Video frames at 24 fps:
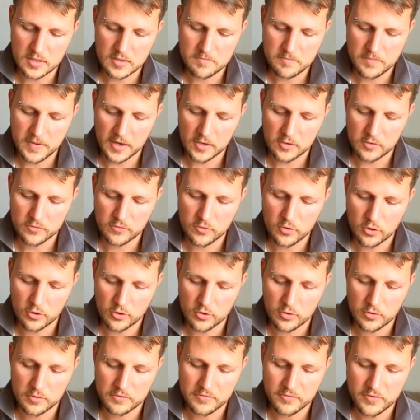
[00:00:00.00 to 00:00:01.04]
Impact of
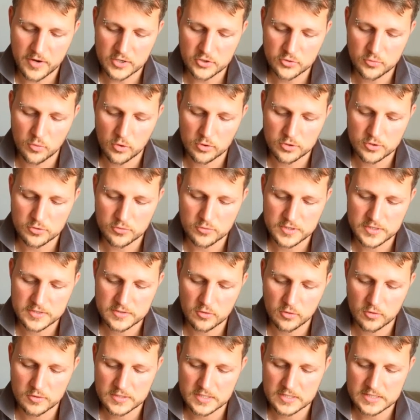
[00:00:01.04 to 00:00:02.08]
Cotton on Freshwater
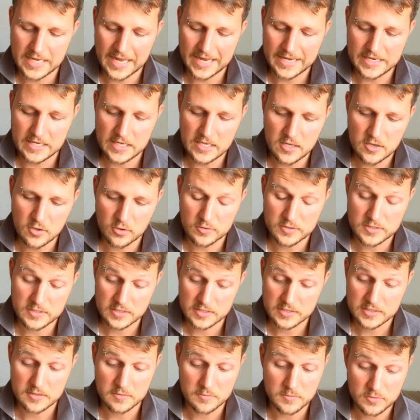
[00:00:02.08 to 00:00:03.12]
Resources and
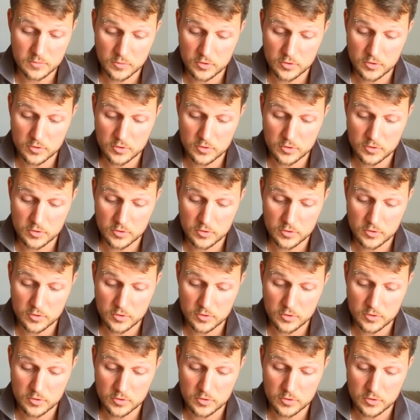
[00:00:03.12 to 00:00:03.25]
Ecosystems,